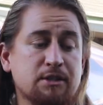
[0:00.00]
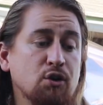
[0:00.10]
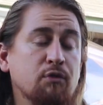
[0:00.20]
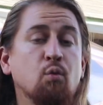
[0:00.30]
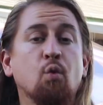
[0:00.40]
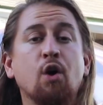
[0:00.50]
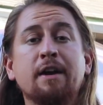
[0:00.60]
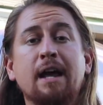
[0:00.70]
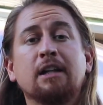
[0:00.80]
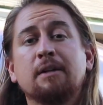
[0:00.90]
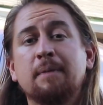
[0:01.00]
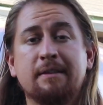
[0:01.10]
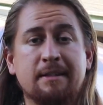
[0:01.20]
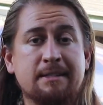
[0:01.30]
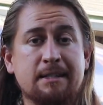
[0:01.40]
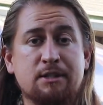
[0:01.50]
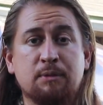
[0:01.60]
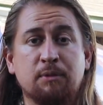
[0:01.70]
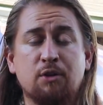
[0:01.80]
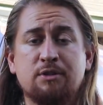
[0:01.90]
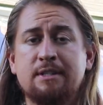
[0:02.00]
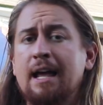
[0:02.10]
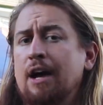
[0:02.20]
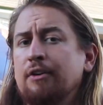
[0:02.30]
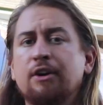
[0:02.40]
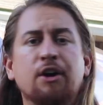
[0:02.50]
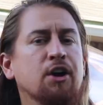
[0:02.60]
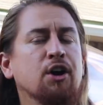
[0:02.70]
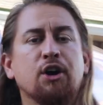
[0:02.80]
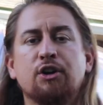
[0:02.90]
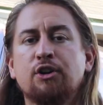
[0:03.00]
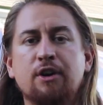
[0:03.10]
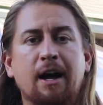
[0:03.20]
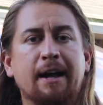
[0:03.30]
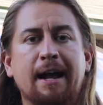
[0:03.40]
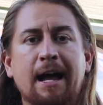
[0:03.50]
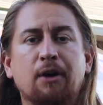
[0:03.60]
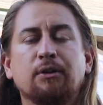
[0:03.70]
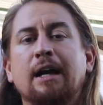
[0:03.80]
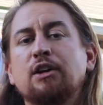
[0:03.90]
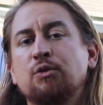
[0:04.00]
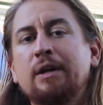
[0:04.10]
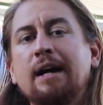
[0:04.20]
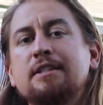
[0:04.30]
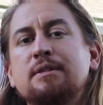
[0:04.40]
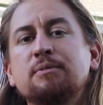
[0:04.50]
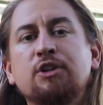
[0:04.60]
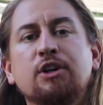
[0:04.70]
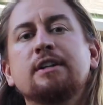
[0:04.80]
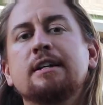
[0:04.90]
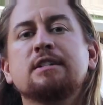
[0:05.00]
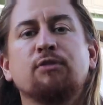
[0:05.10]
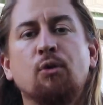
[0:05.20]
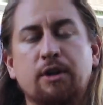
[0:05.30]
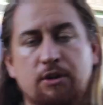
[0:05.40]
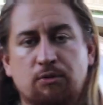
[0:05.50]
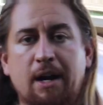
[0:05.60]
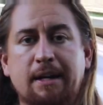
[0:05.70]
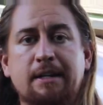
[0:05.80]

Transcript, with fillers: So if one element in the system goes down, you're not out. Like, we got some goodness for you right